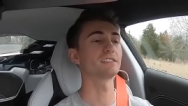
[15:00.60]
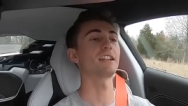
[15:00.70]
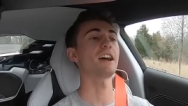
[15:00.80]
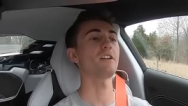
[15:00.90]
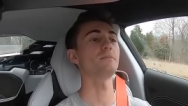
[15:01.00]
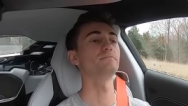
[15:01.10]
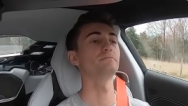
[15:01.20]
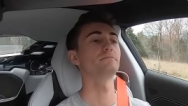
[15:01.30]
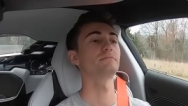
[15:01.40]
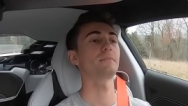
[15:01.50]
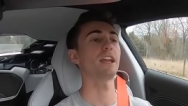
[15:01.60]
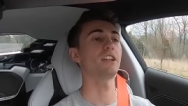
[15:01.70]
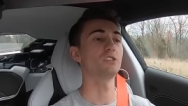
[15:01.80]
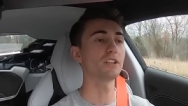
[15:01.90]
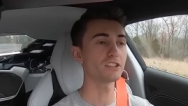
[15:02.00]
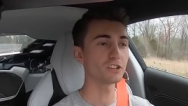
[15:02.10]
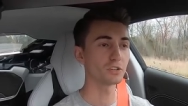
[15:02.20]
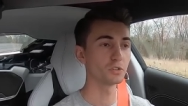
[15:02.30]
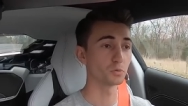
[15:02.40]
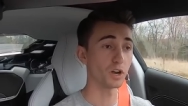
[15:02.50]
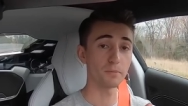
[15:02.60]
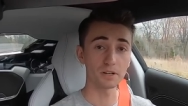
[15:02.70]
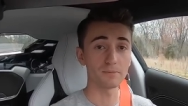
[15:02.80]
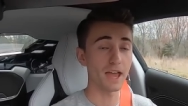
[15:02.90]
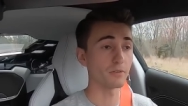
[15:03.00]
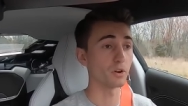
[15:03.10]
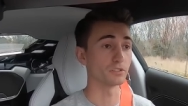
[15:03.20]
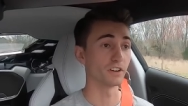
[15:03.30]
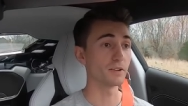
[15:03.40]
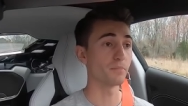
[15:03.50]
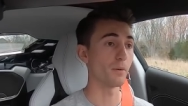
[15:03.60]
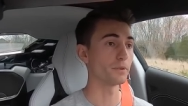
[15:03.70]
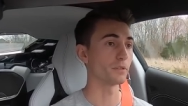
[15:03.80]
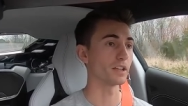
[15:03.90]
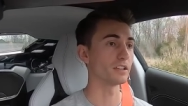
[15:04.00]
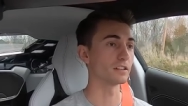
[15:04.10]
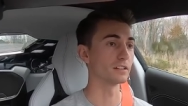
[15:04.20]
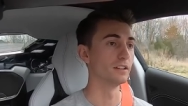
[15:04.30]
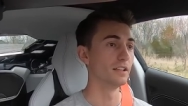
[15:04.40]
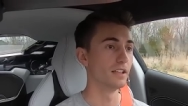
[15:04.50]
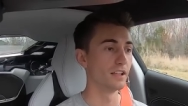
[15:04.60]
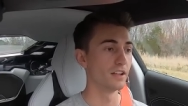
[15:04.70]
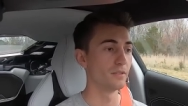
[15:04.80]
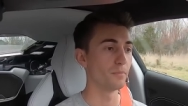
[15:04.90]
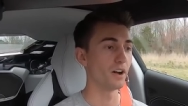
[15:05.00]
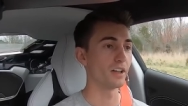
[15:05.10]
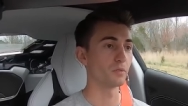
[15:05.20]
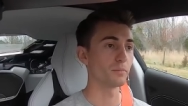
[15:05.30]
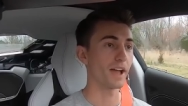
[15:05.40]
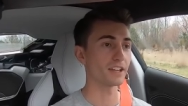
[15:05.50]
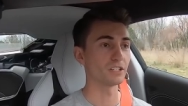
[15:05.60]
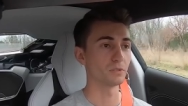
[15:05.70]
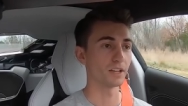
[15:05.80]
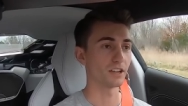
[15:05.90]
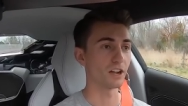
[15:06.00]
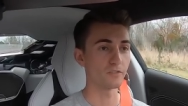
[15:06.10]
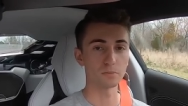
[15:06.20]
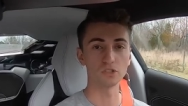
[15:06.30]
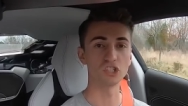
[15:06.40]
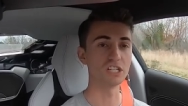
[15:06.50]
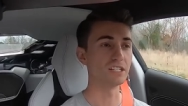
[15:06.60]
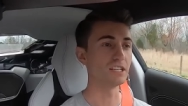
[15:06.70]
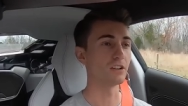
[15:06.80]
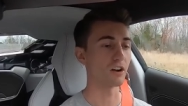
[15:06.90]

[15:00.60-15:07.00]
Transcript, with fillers: now and you can actually cruise. We're on a pretty bad road. It's very bumpy right here, but we're back into like a comfortable GT